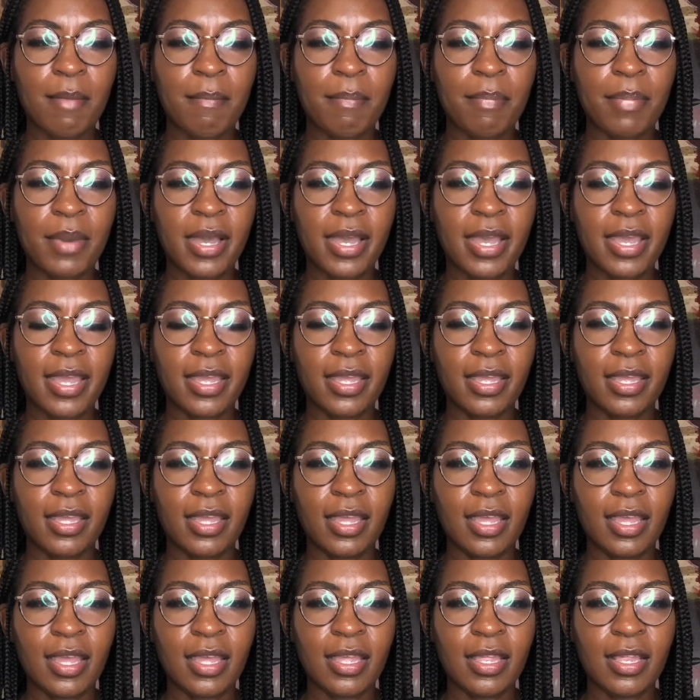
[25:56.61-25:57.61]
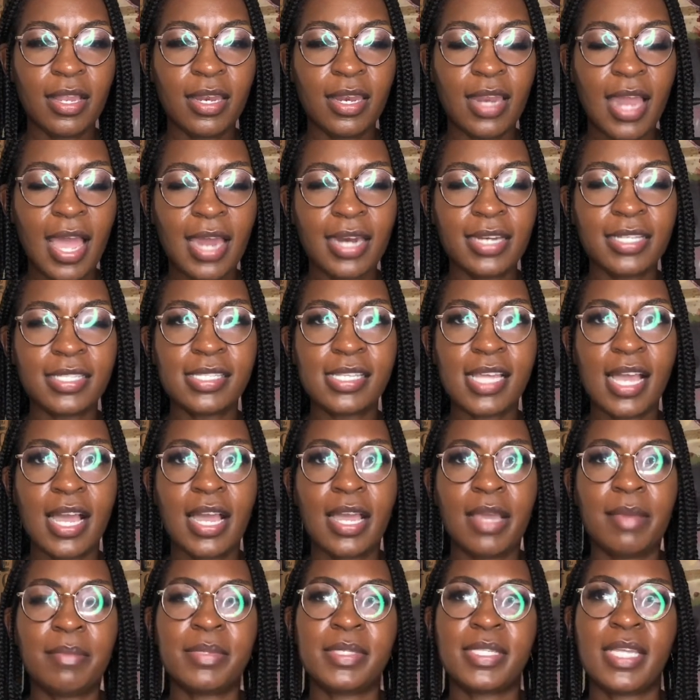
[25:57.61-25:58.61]
But a lot of
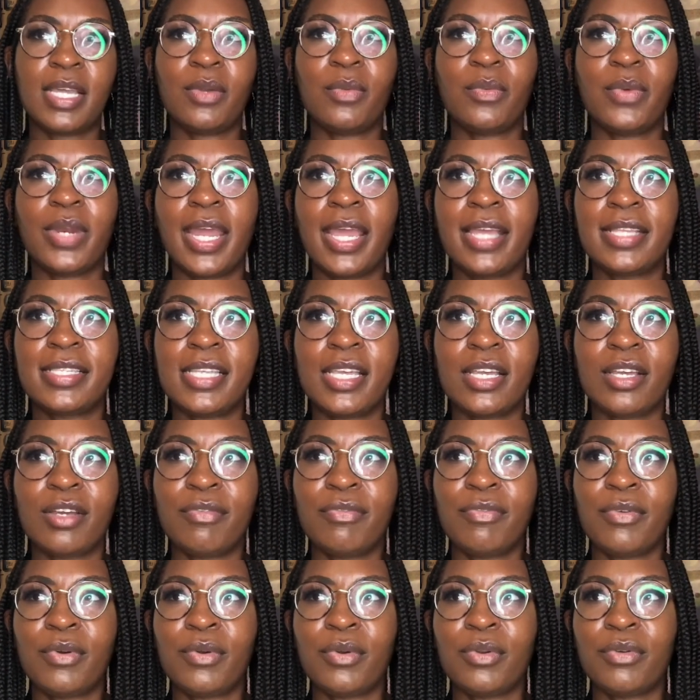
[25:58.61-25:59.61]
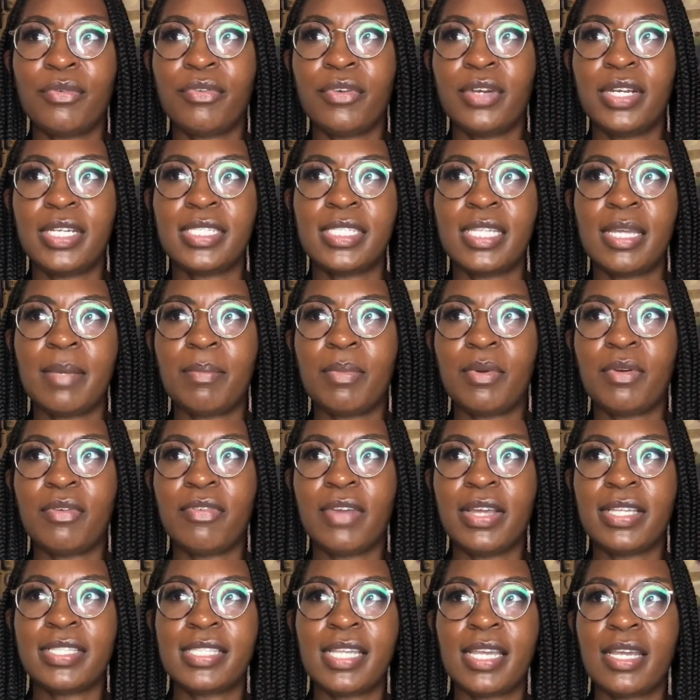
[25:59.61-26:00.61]
times, like when I take a photo, for example, if
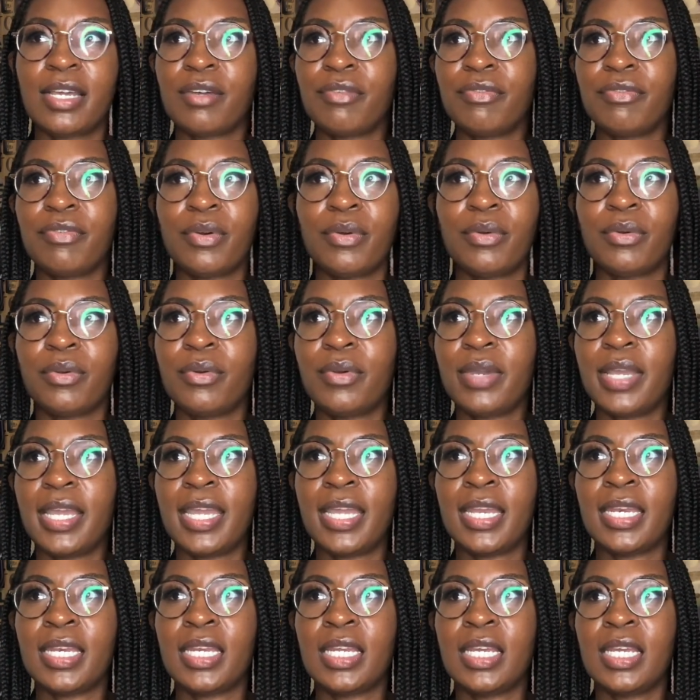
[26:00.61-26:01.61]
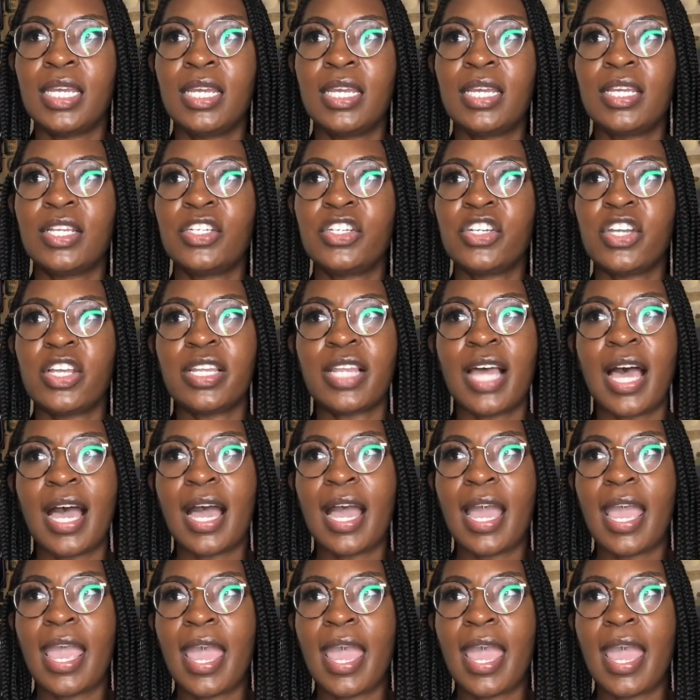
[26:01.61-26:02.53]
I take a photo in July,